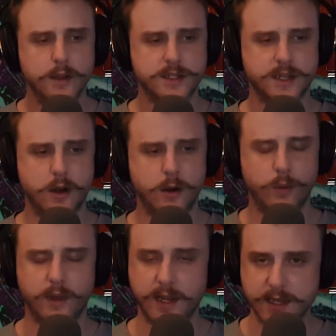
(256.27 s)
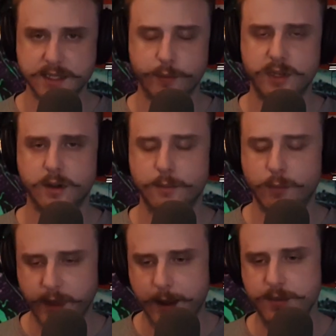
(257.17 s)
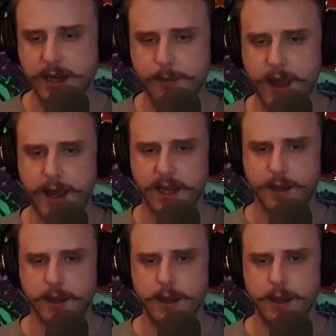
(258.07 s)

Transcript: So, like I said, we took them with MDMA,